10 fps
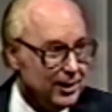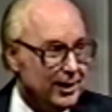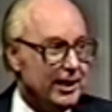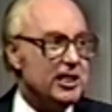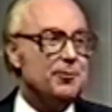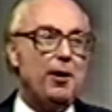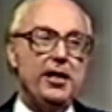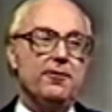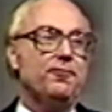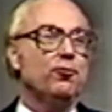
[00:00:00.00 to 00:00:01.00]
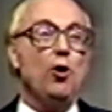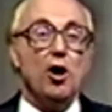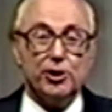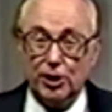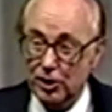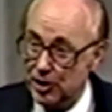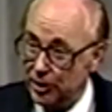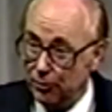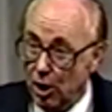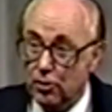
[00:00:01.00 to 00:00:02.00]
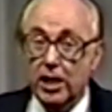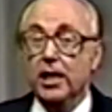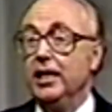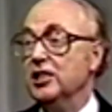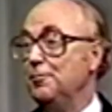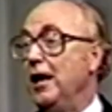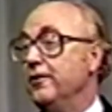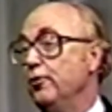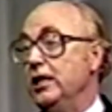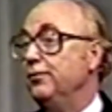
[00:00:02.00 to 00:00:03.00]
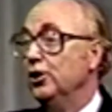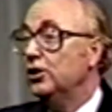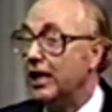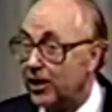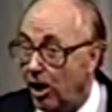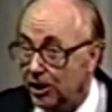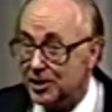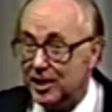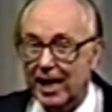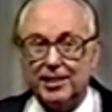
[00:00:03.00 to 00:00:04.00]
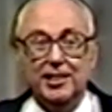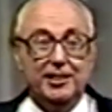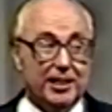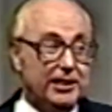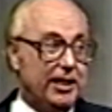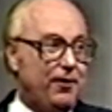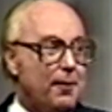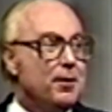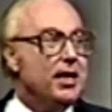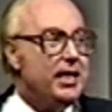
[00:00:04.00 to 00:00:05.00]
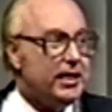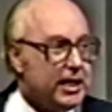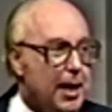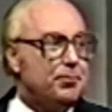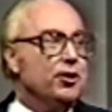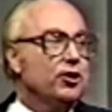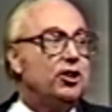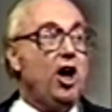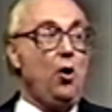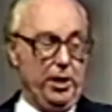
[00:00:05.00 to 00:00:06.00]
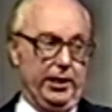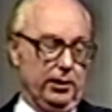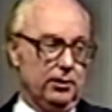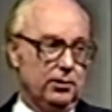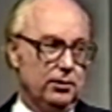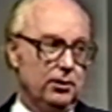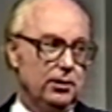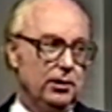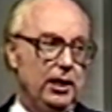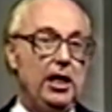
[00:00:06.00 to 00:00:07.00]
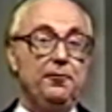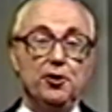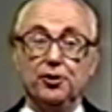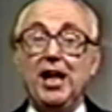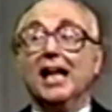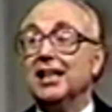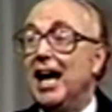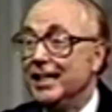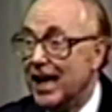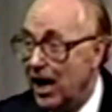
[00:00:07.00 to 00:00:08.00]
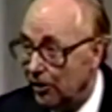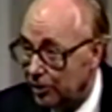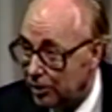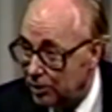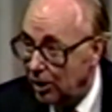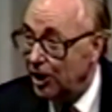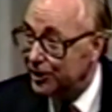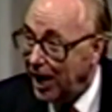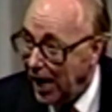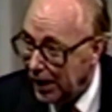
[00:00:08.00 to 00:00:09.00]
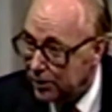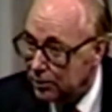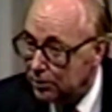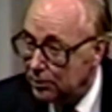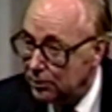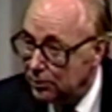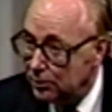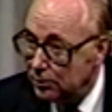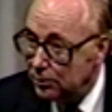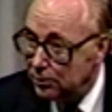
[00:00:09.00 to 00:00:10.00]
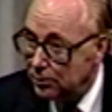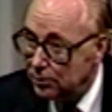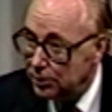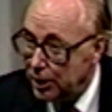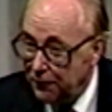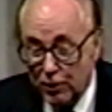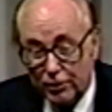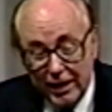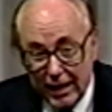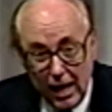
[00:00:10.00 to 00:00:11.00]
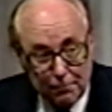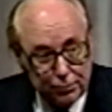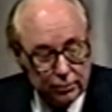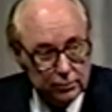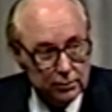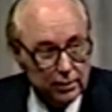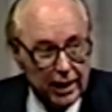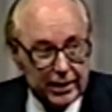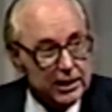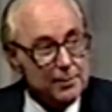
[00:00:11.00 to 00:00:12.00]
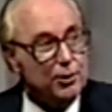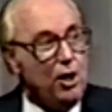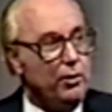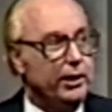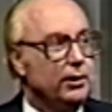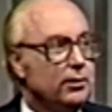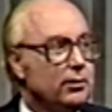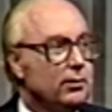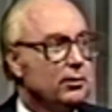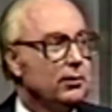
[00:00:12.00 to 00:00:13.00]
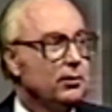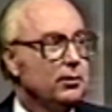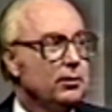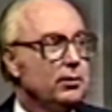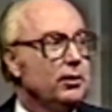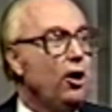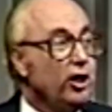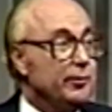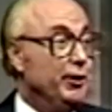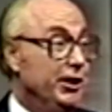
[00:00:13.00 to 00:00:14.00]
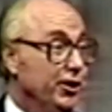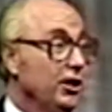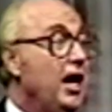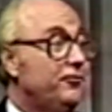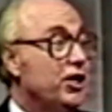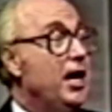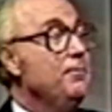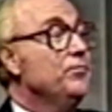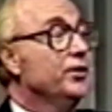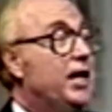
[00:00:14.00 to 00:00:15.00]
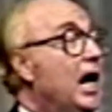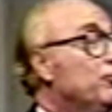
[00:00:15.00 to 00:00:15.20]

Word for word: in spite of wrong turns on the road, in spite of what even looked like cul de sacs. He didn't give up, he kept going. And if you'll not lie down on God, if you'll get up and keep going, Ultimately, in your lifetime, God